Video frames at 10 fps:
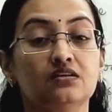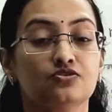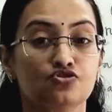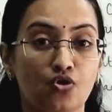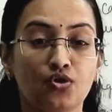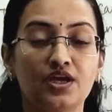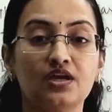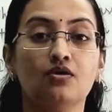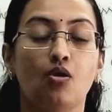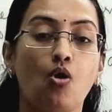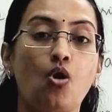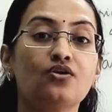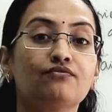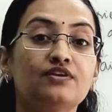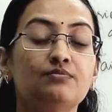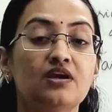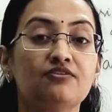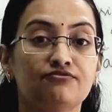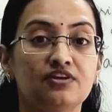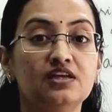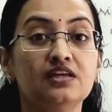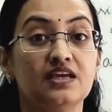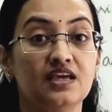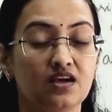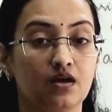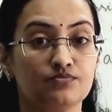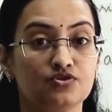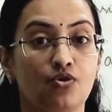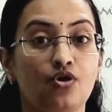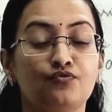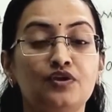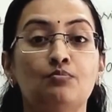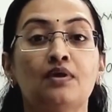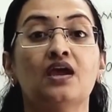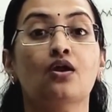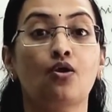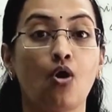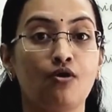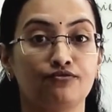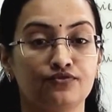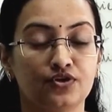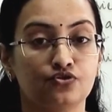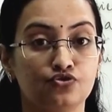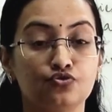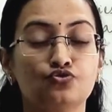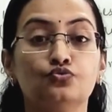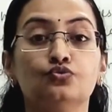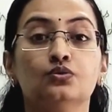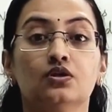choking or we may feel hiccups or we may cough due to